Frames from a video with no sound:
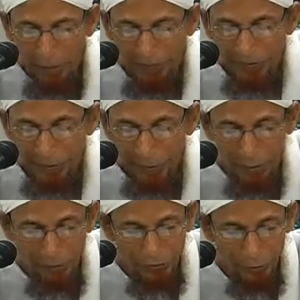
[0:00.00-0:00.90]

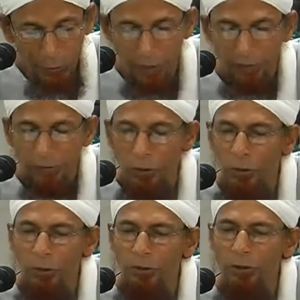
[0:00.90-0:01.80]
obstacle to one's
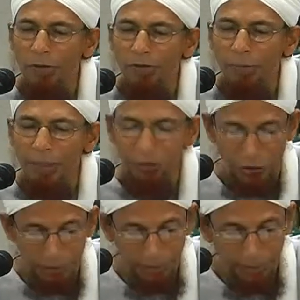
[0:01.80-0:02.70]
own
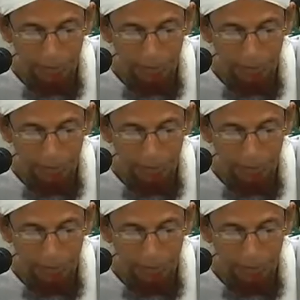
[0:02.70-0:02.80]
reformation.